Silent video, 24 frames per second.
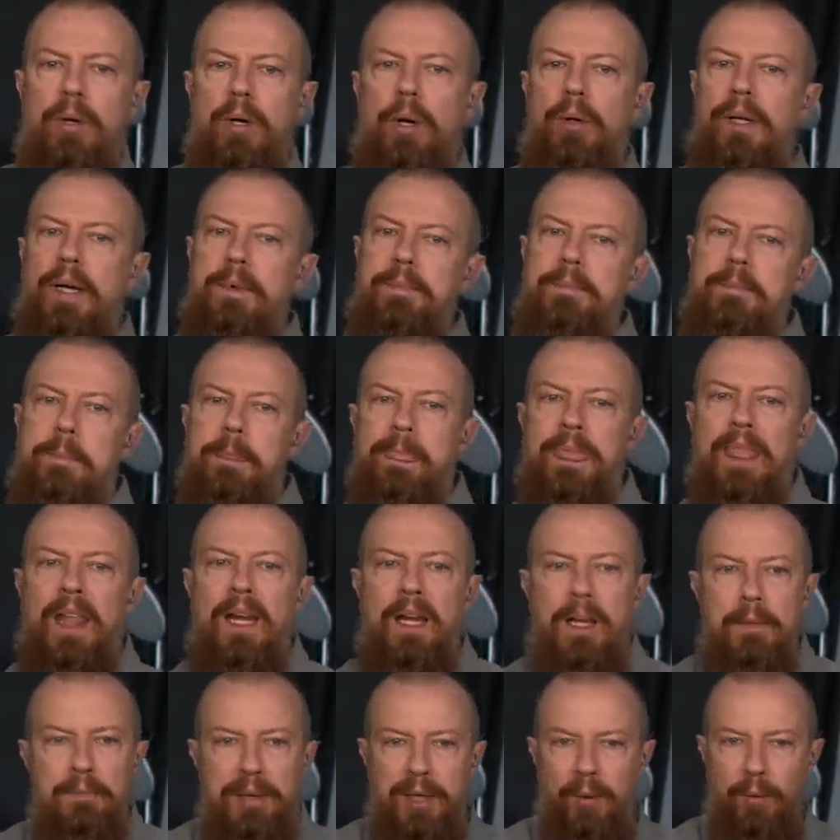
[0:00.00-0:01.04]
Okay,
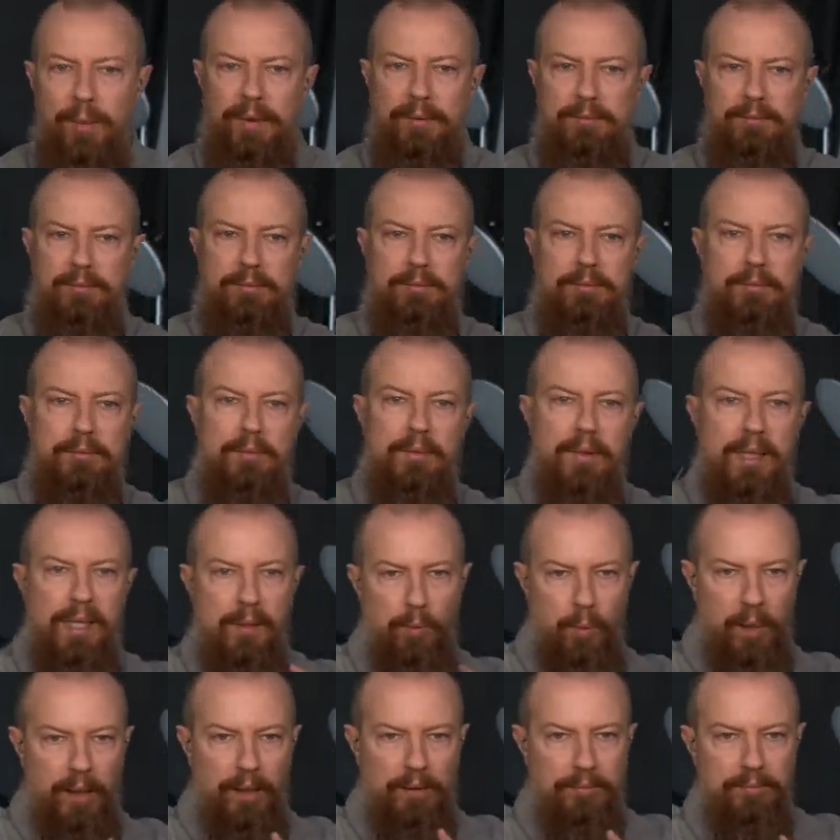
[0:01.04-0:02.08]
pick one
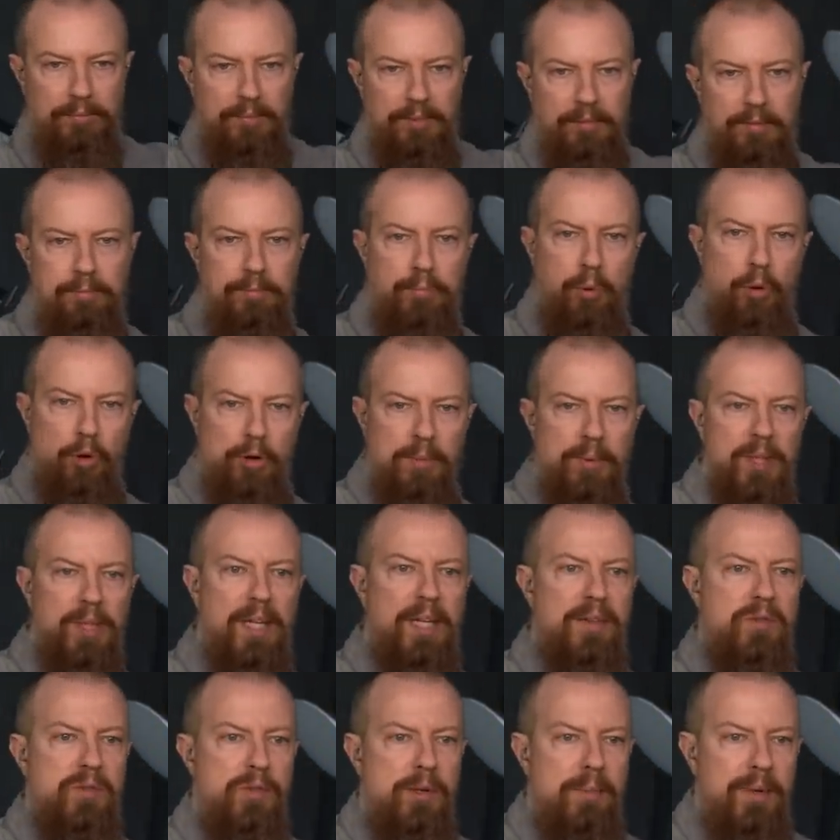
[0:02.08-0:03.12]
and why. Portable
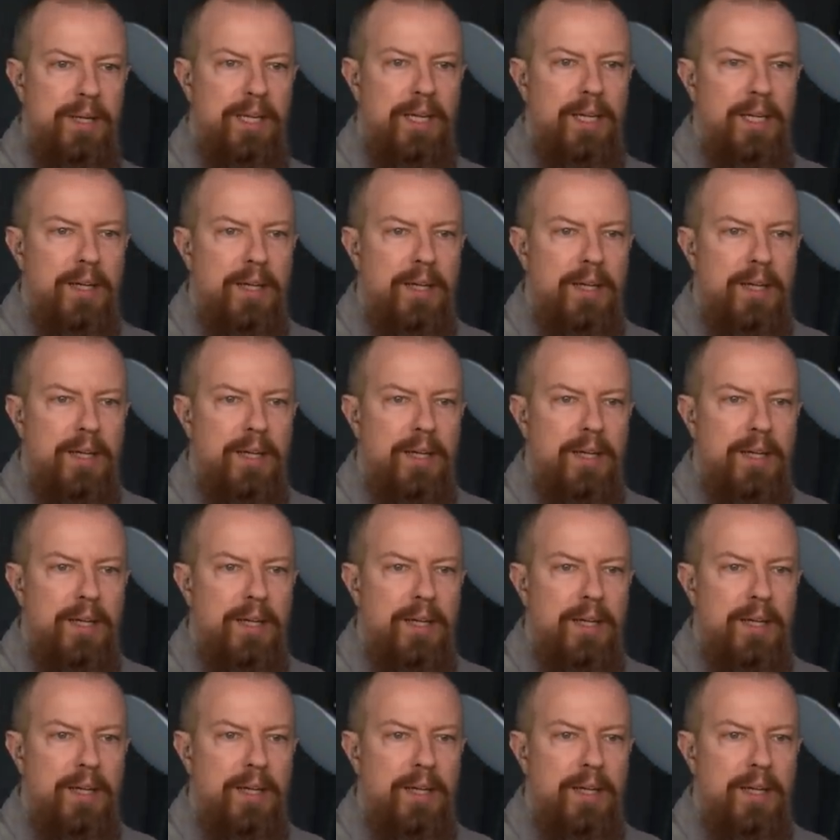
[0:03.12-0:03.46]
live streaming.